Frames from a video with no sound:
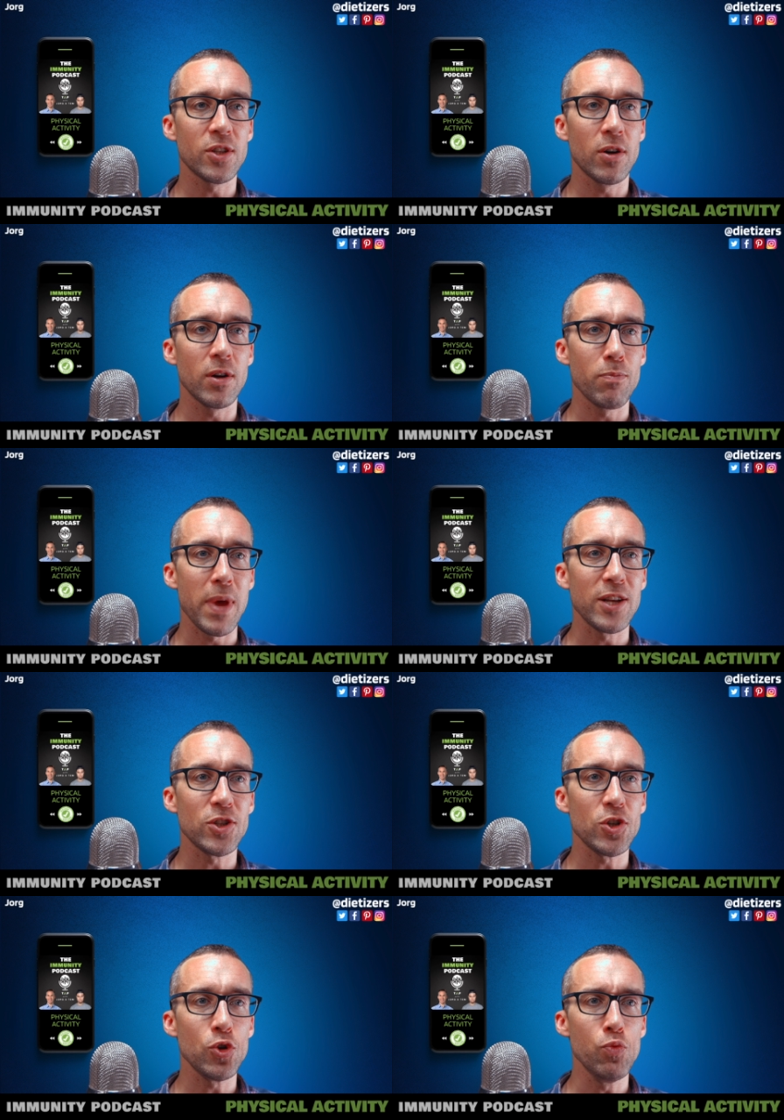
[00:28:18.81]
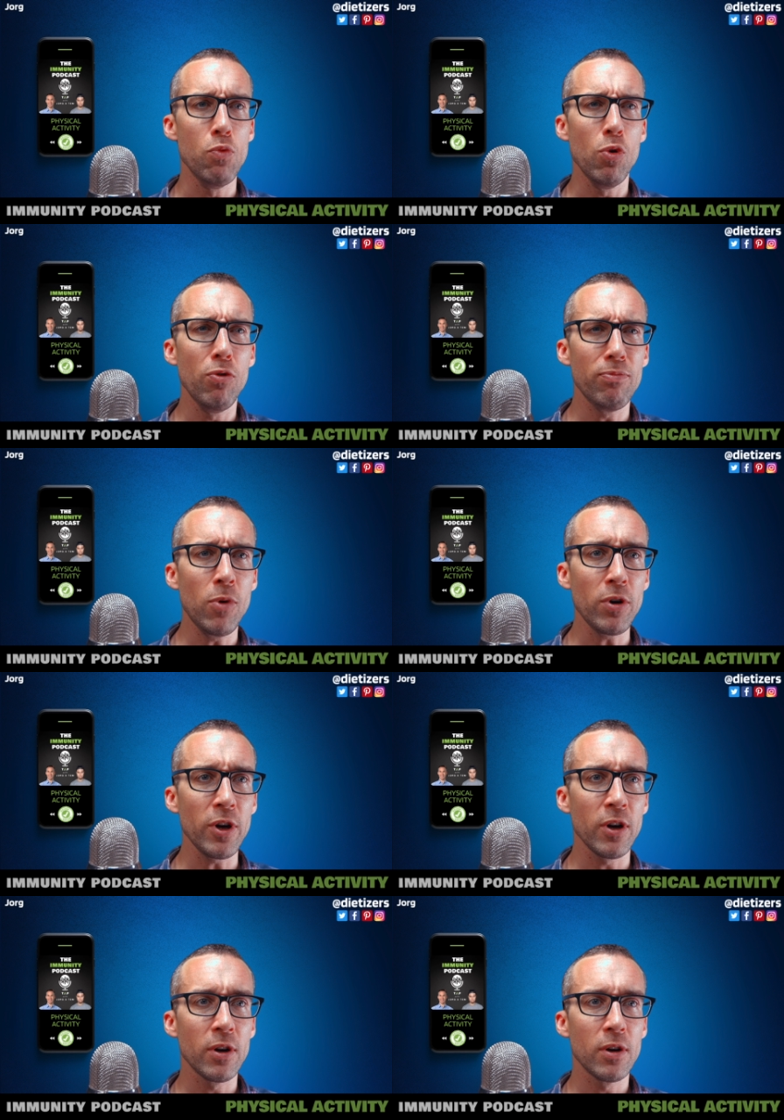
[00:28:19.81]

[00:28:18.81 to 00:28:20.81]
So it makes you move more.